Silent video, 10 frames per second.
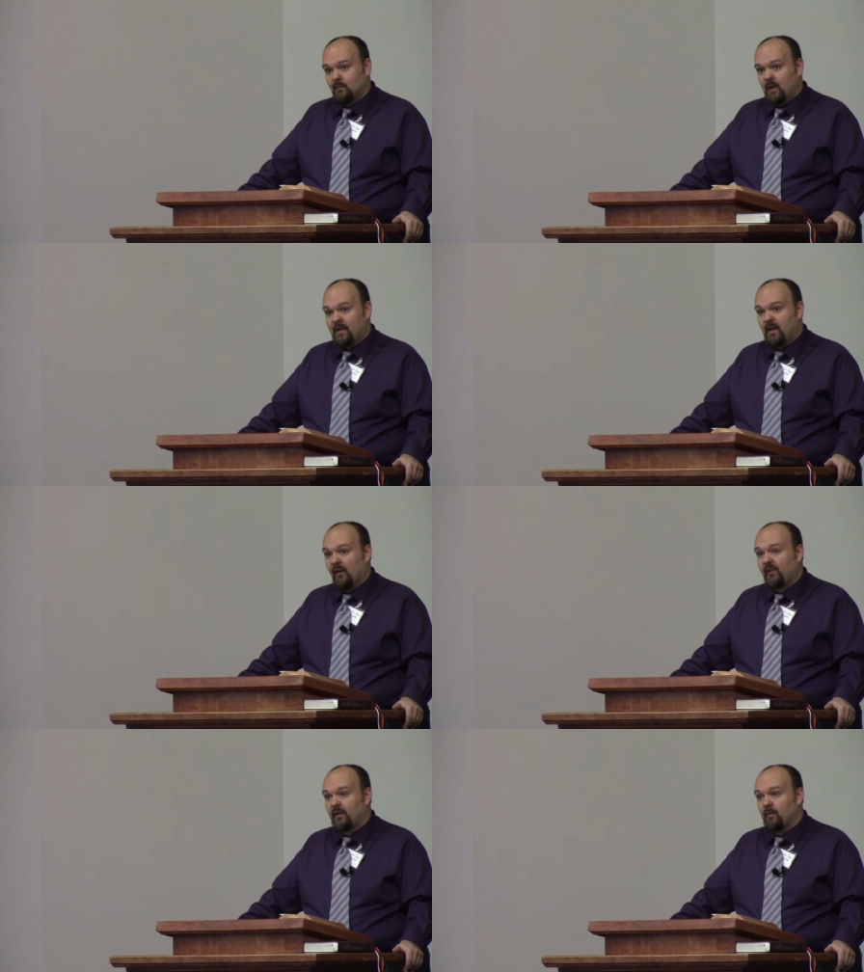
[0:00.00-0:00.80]
It
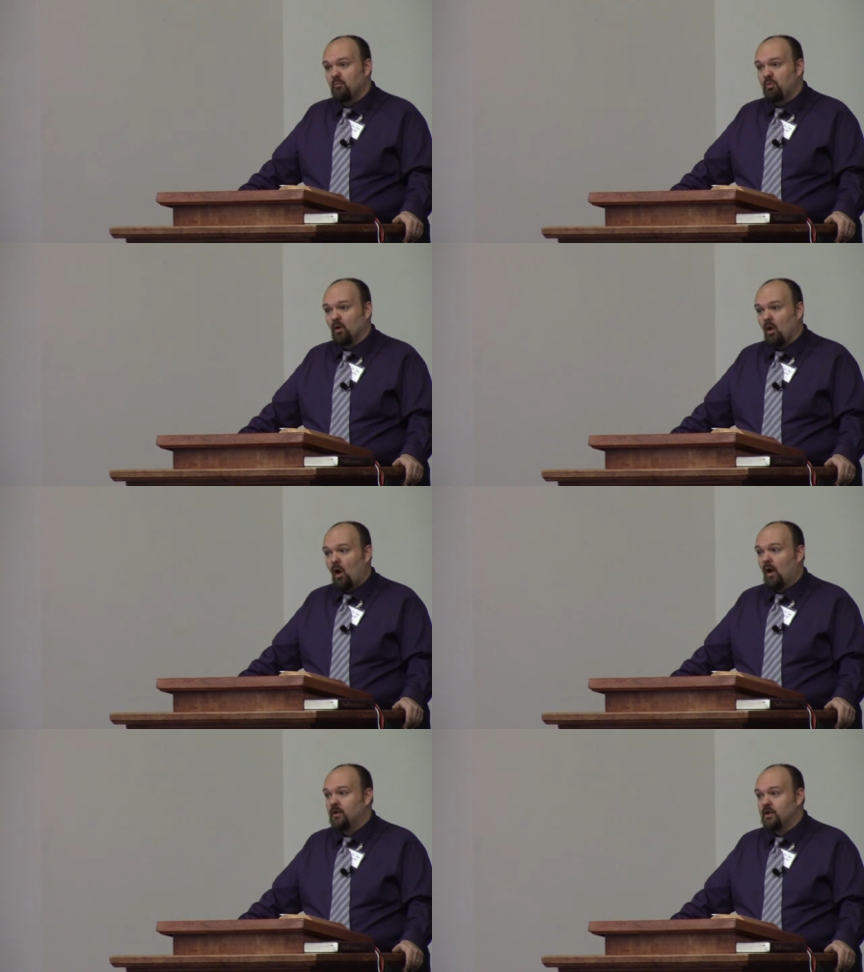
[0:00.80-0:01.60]
doesn't
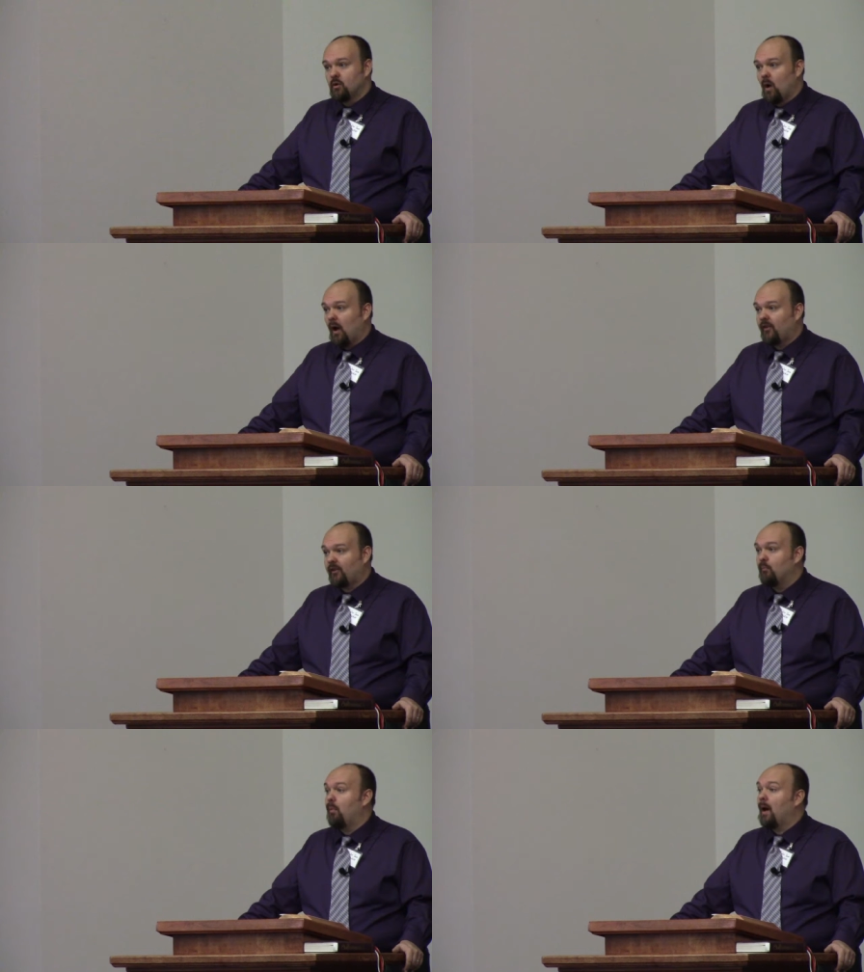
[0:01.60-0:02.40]
belong to
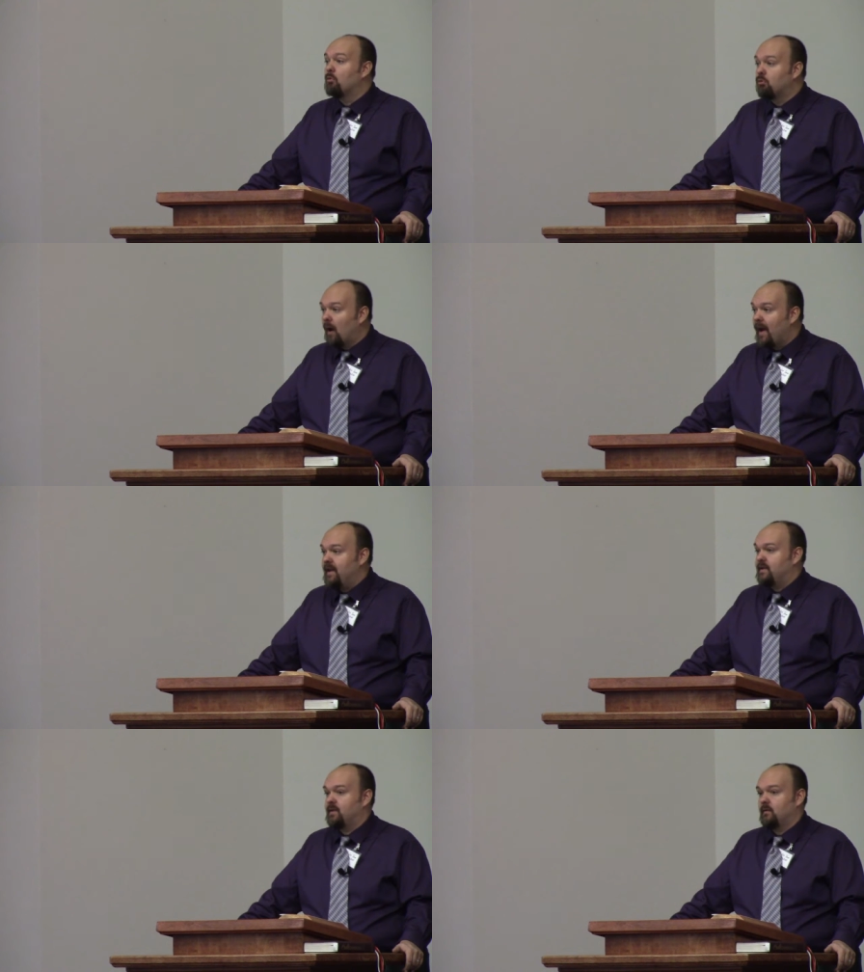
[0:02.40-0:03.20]
us by
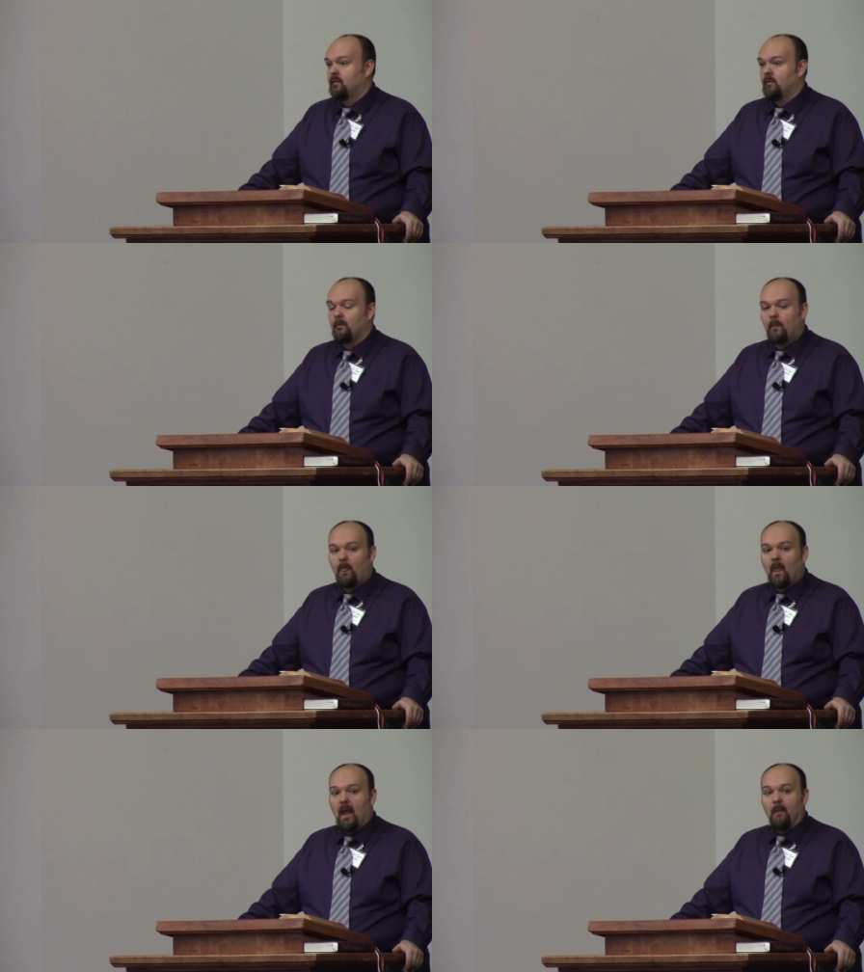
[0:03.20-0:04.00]
right.
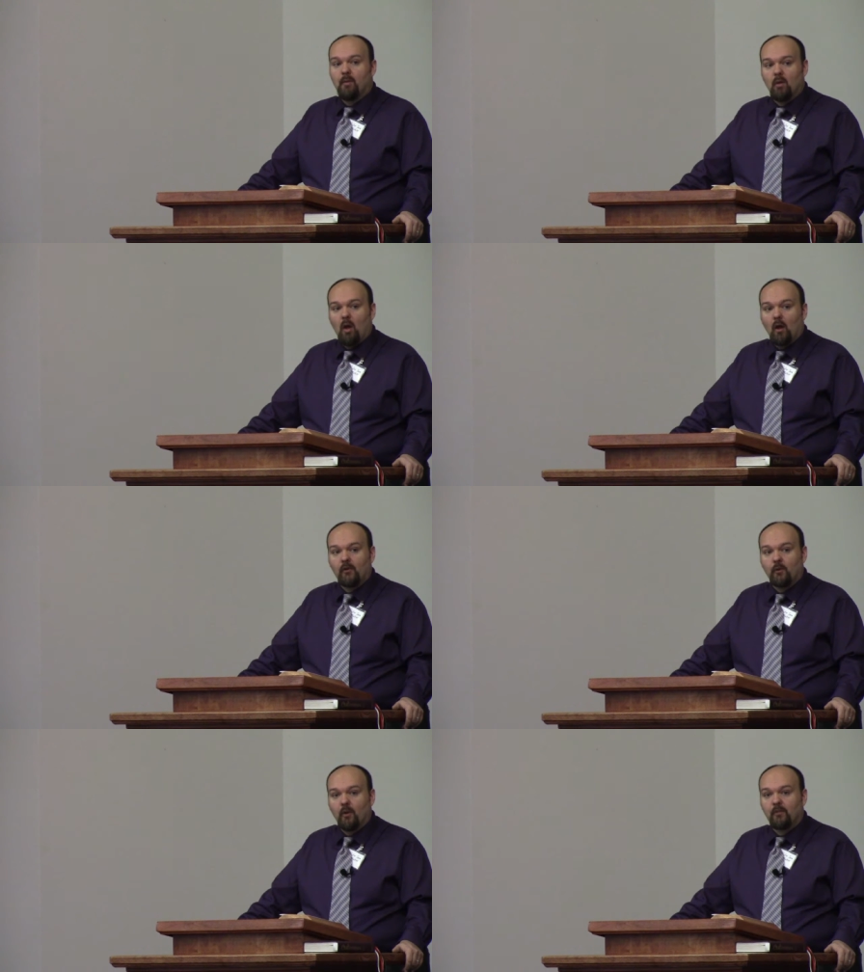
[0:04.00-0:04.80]
It
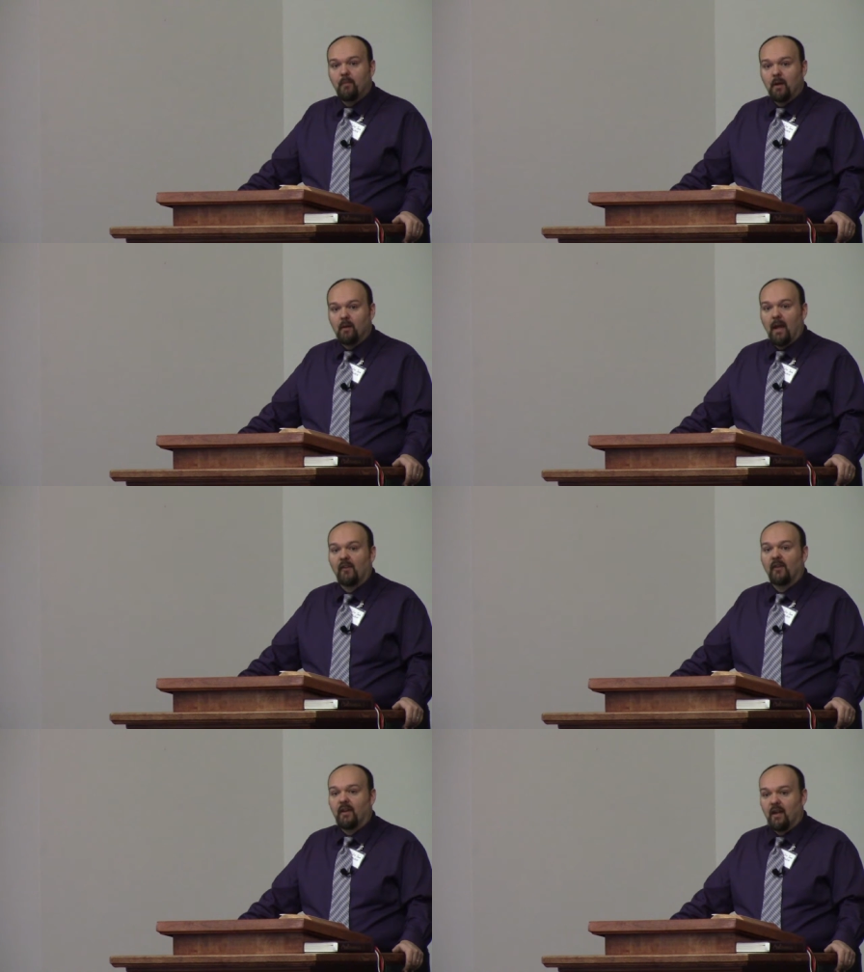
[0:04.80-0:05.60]
belongs to us merely
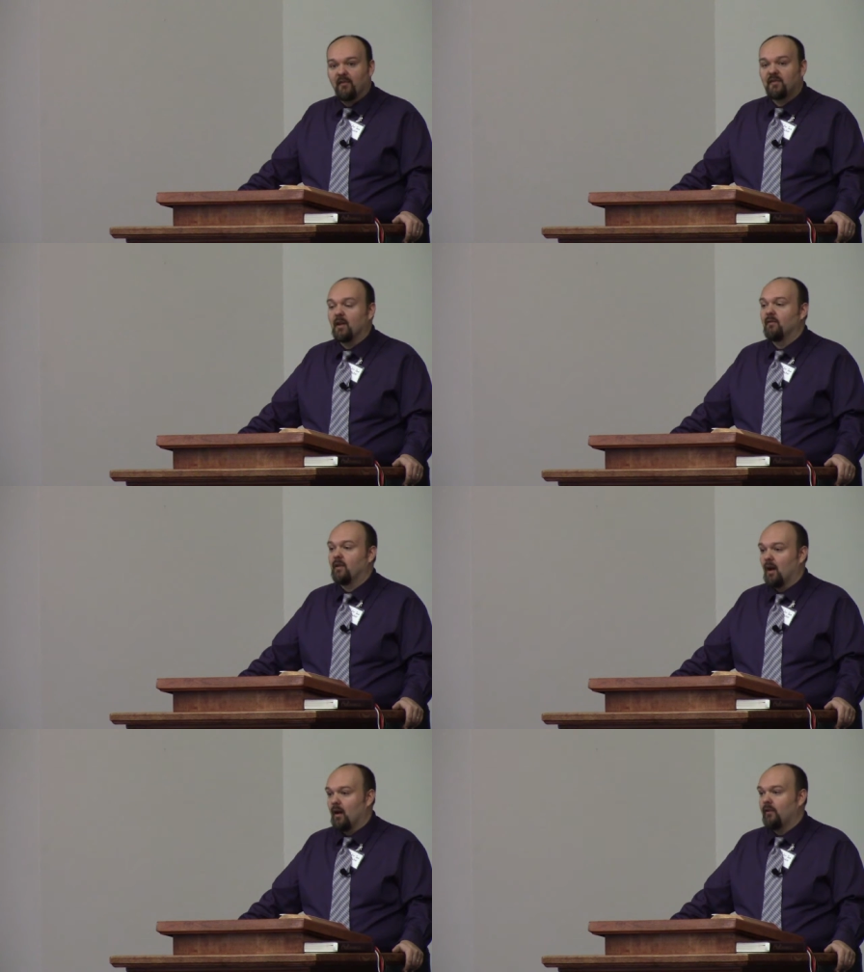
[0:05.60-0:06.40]
as a gift
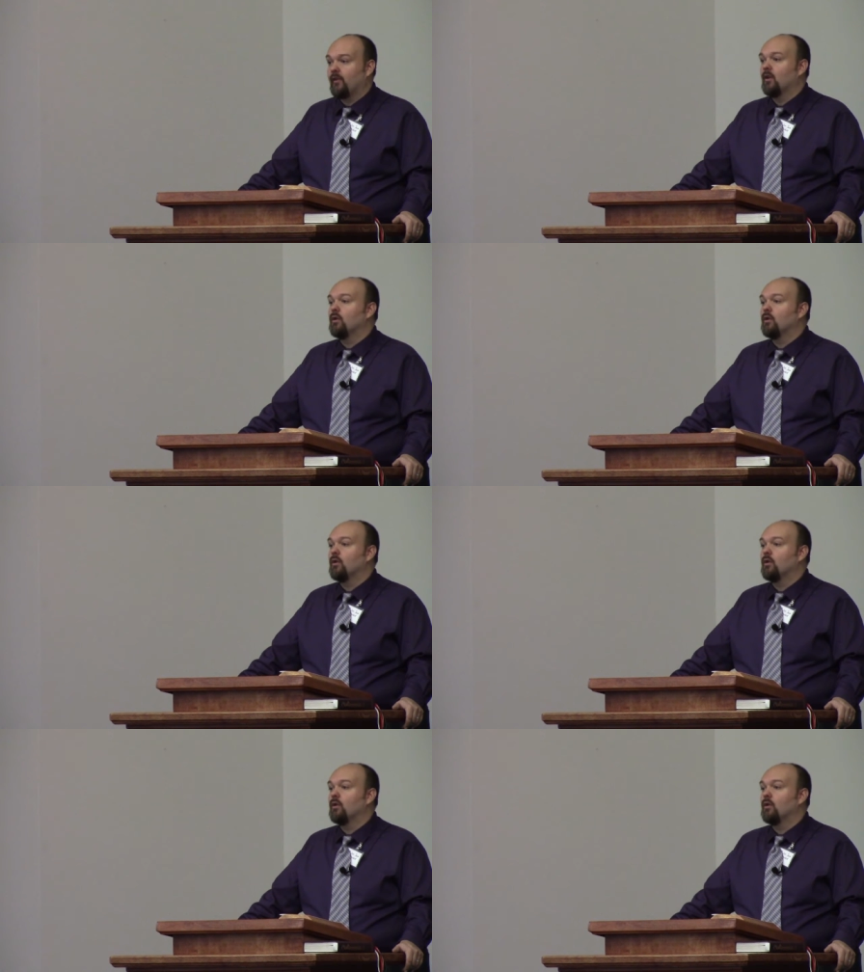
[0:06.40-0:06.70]
of God's